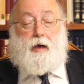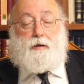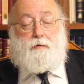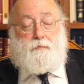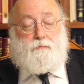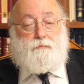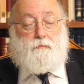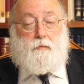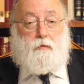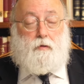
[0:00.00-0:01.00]
matter?
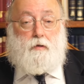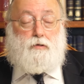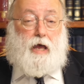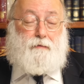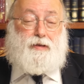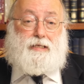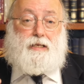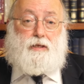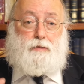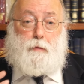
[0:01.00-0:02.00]
So
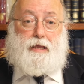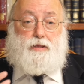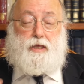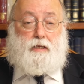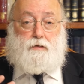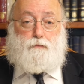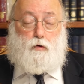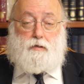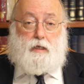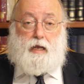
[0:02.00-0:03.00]
obviously the main thing is, of
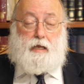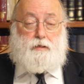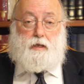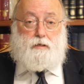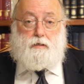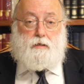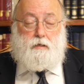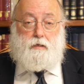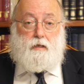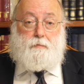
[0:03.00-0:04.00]
course, the contents.
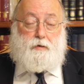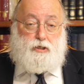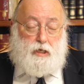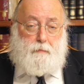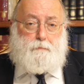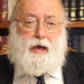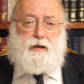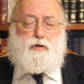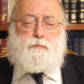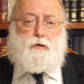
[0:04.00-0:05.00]
But shape
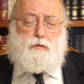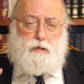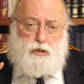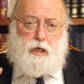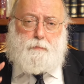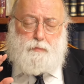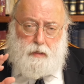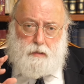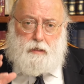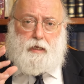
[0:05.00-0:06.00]
matters because the shape
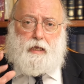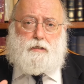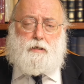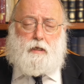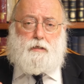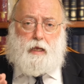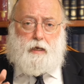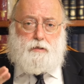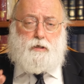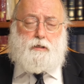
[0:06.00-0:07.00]
indicates things.
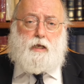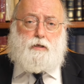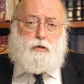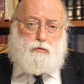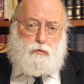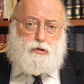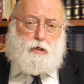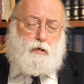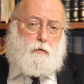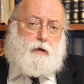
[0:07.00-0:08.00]
Like I just said, the
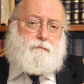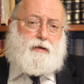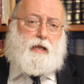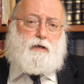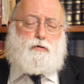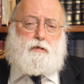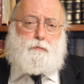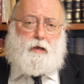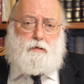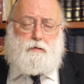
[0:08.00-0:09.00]
Kedusha, you don't want to have any extra
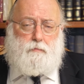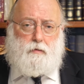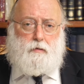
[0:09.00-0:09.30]
space.